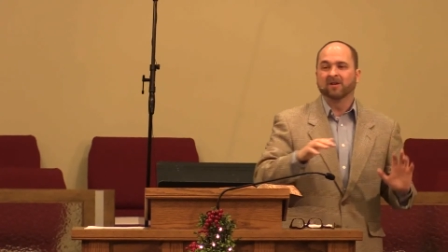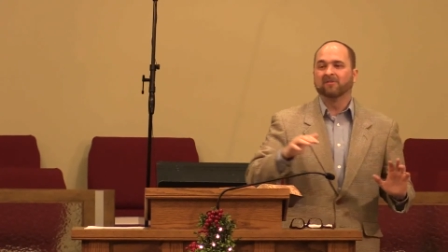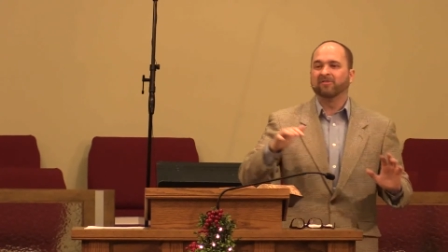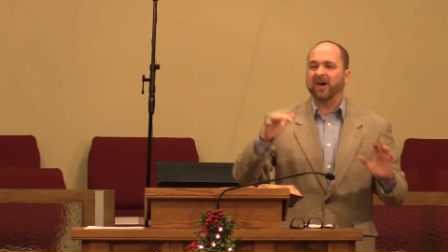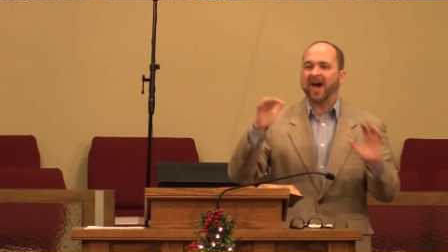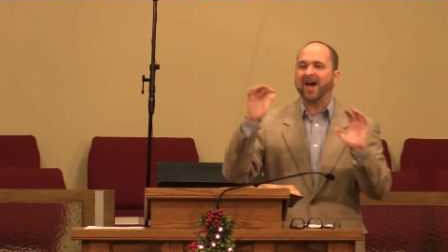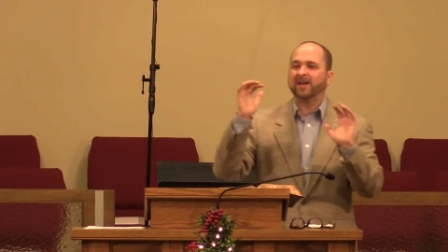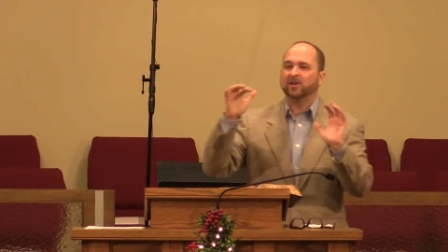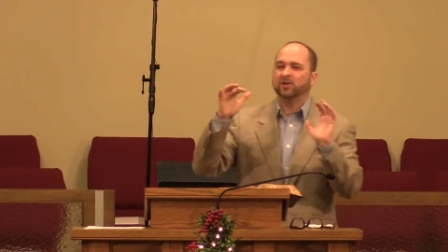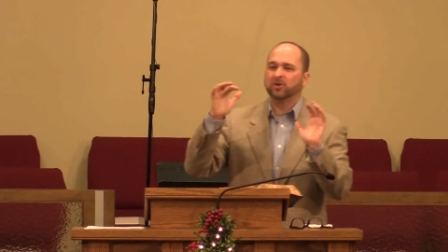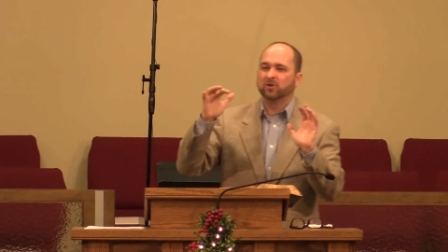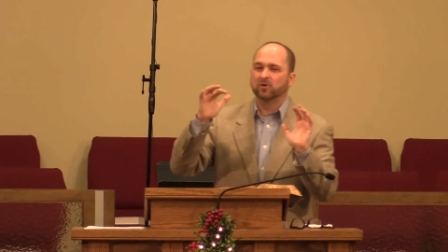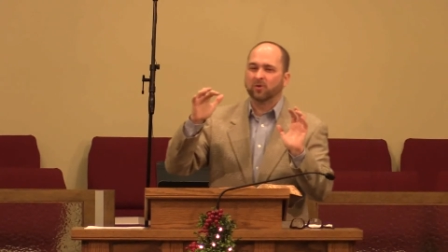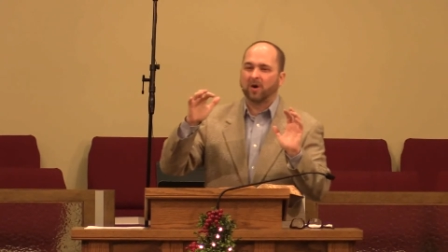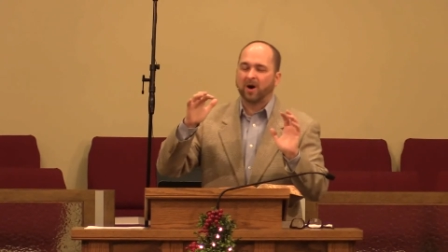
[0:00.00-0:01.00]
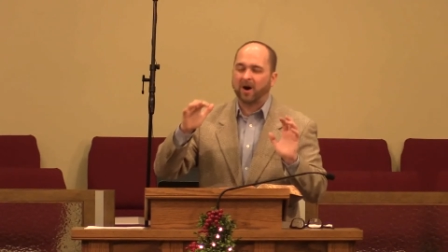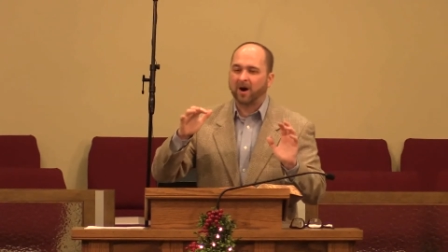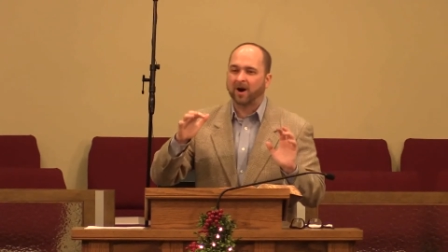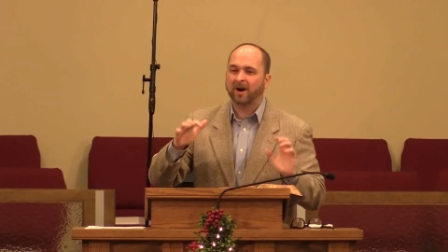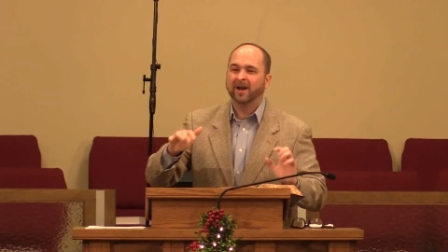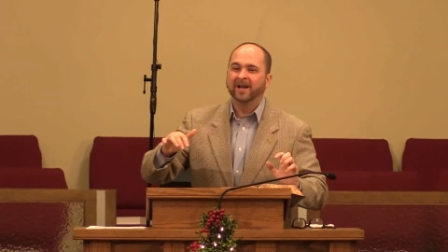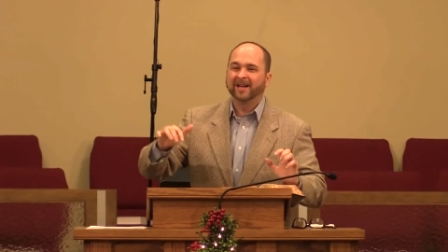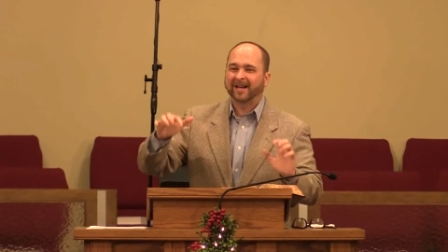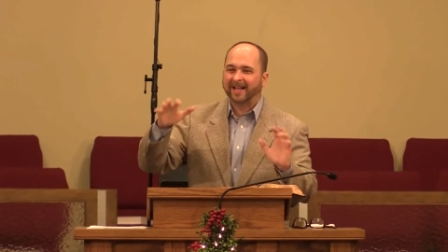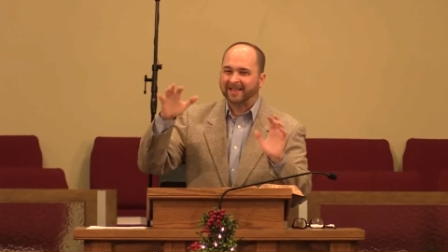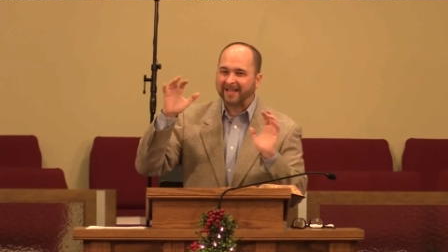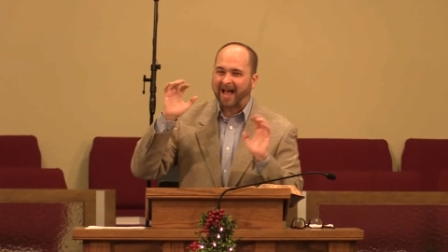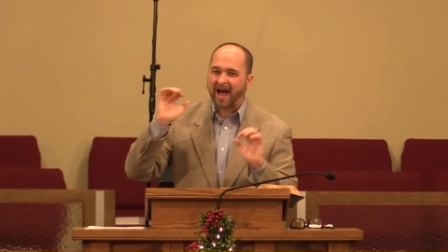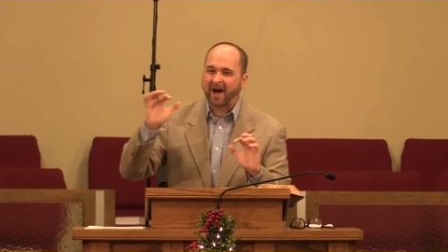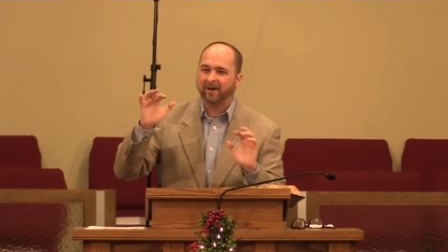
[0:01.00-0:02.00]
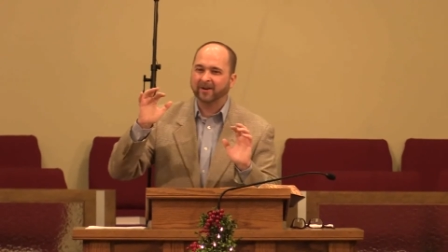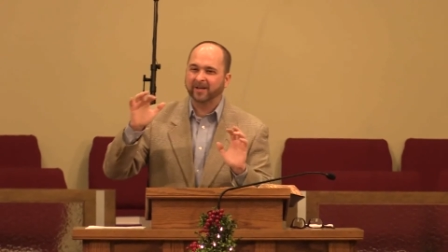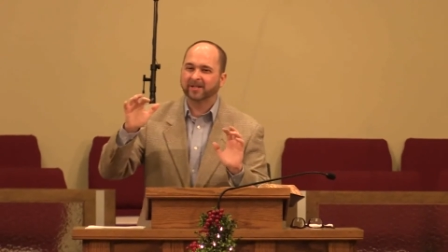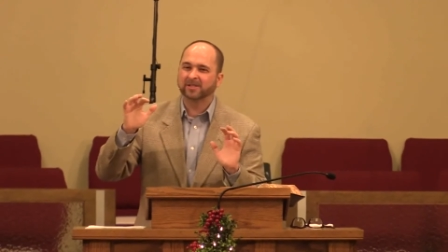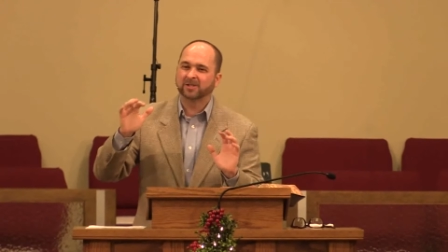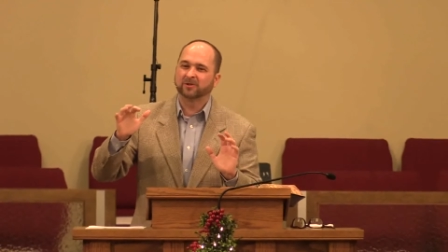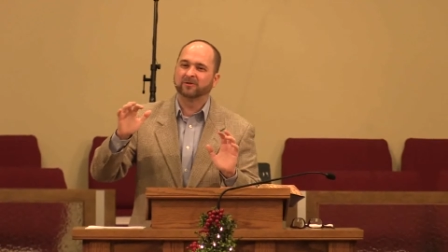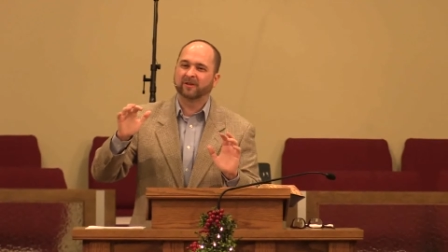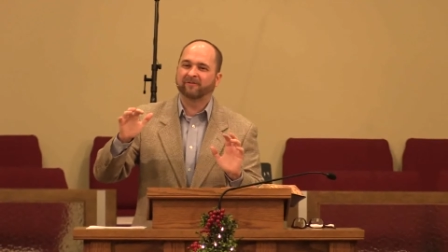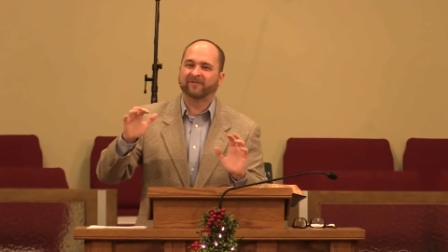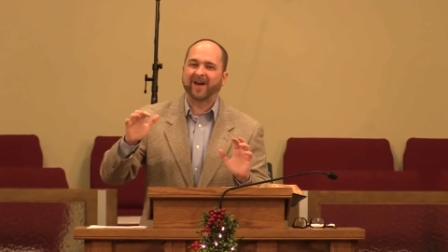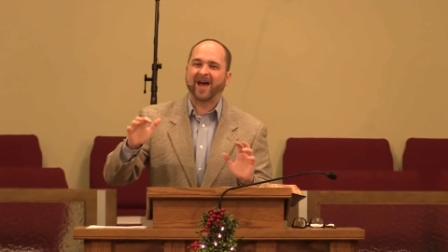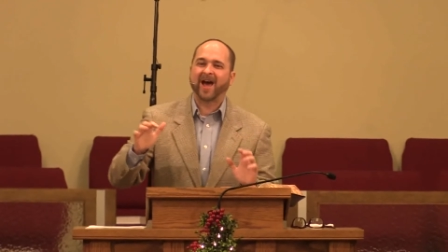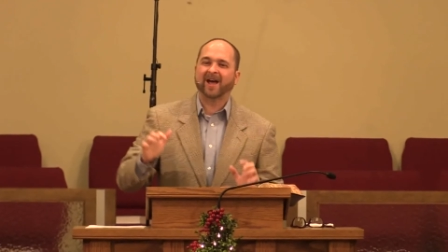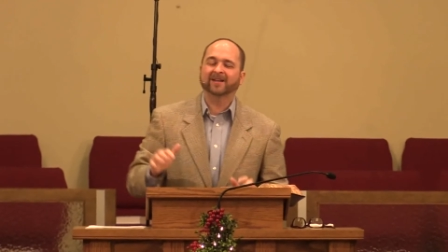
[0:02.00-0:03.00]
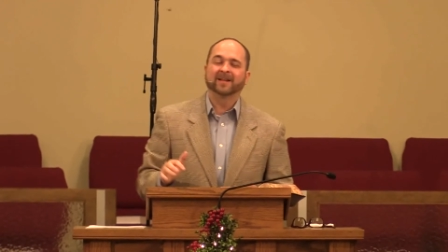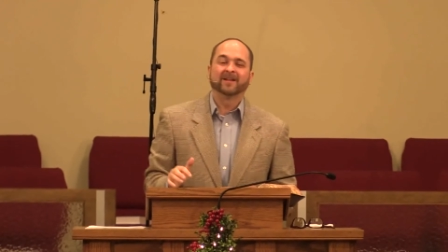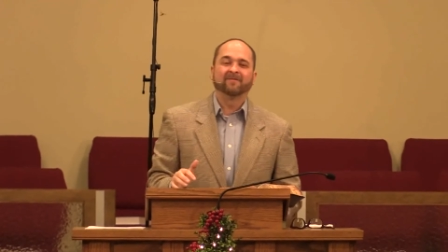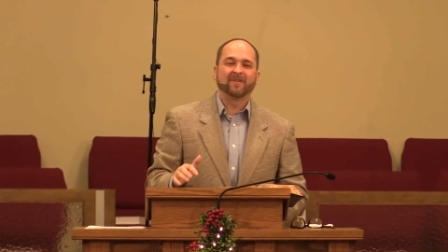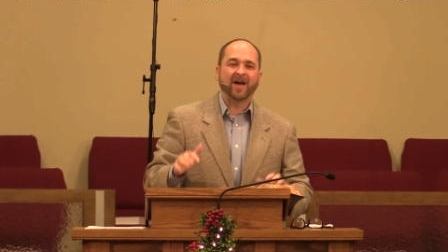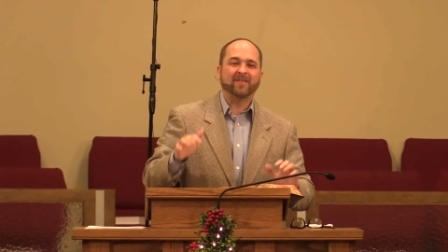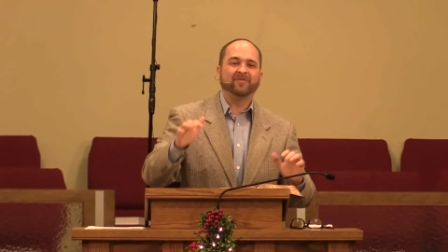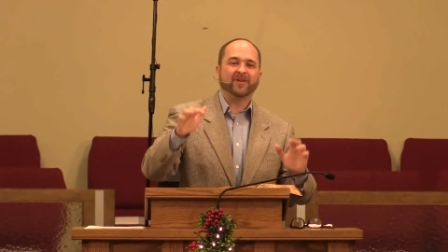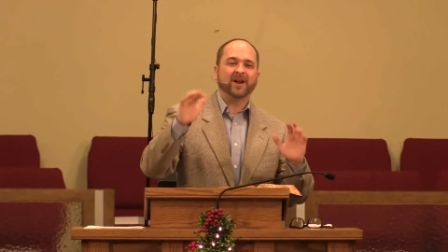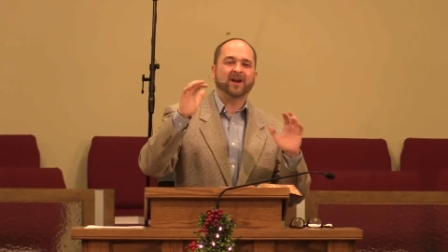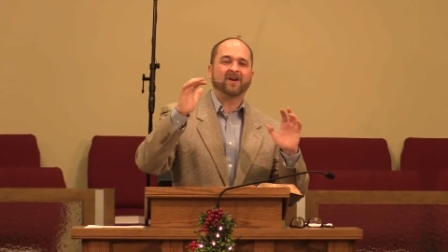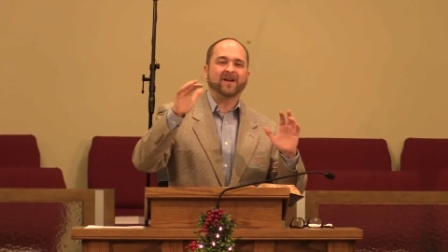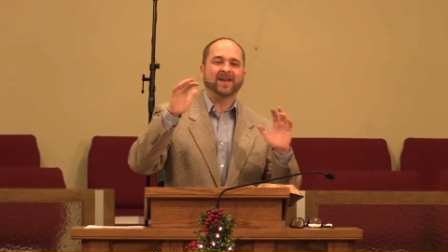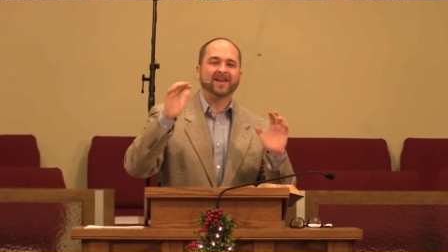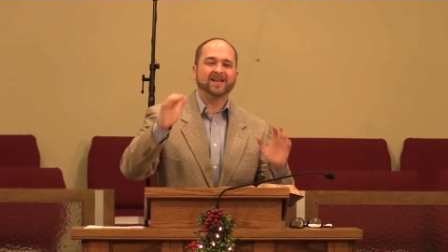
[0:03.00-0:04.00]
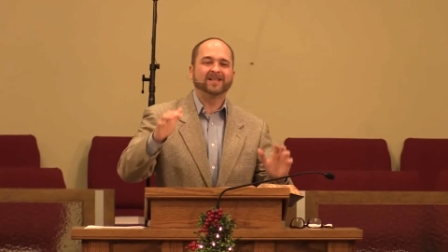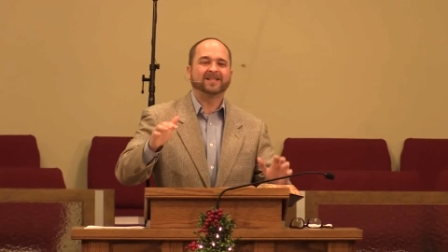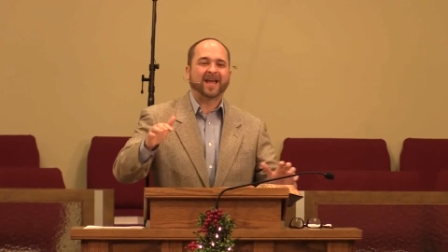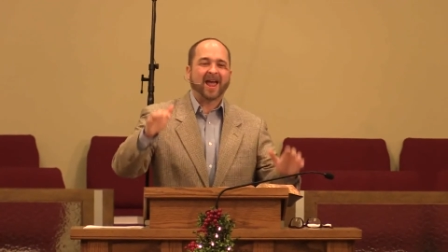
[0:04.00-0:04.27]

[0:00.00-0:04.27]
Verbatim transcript: that you are clouded to the fact that there is